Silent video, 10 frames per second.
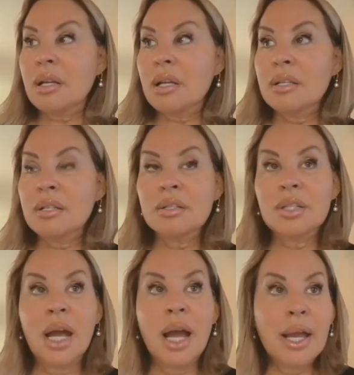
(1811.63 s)
is
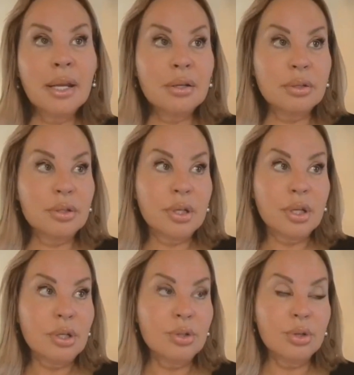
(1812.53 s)
entitled
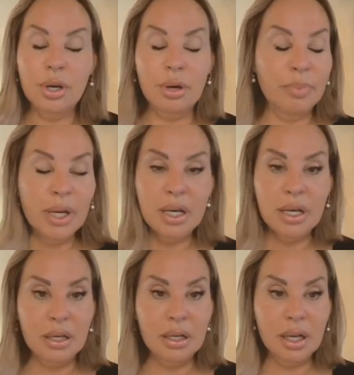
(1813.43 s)
to their
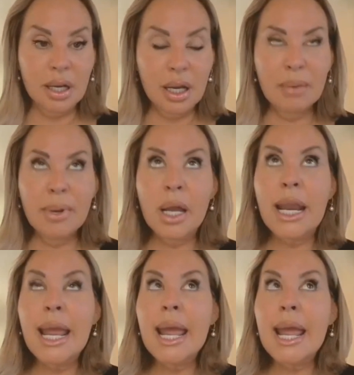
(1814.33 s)
opinion about
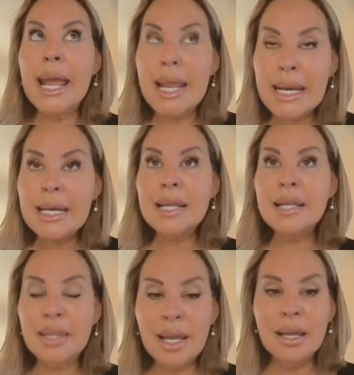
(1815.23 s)

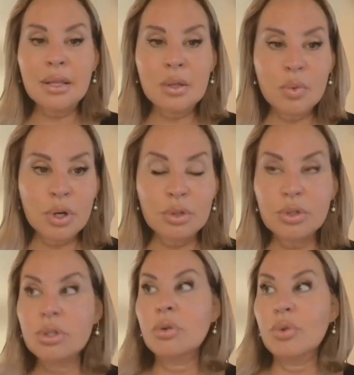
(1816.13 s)
anything in the
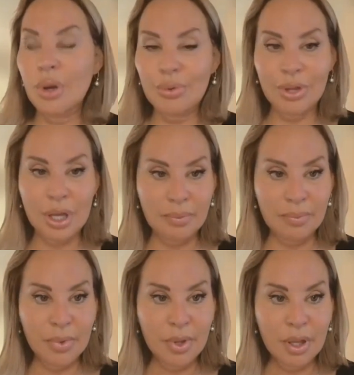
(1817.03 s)
world. You don't own
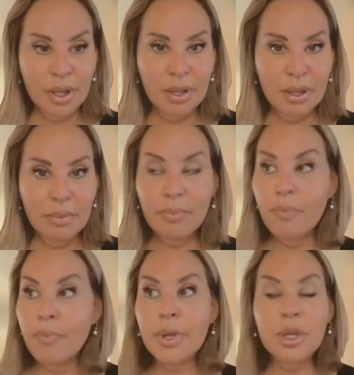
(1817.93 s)
them,
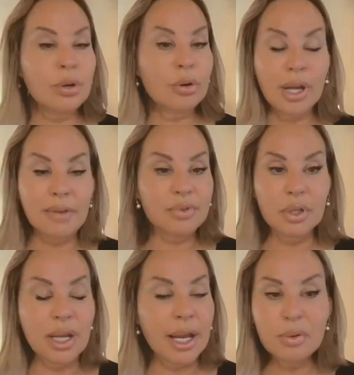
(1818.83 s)
but you don't have
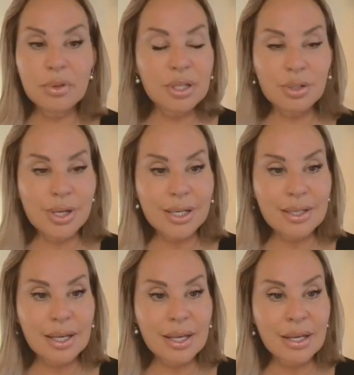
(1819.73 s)
to align with it,
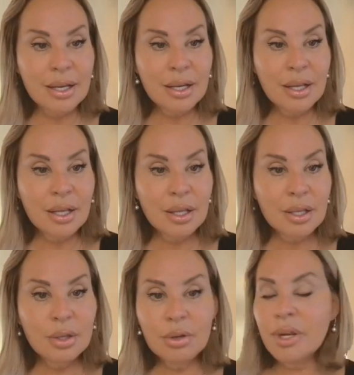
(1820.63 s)
Tracy.
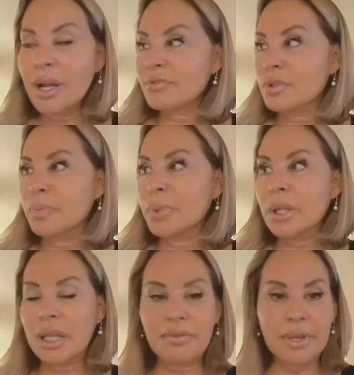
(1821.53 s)
You don't have to
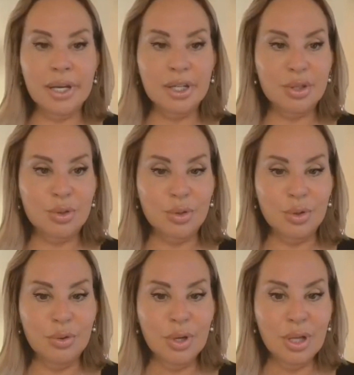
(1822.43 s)
believe that it's
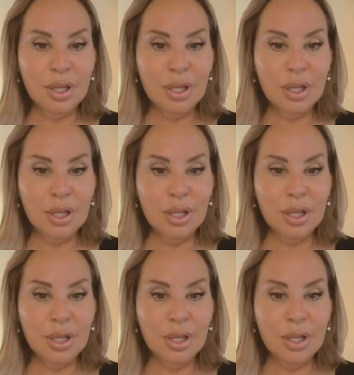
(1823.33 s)
true.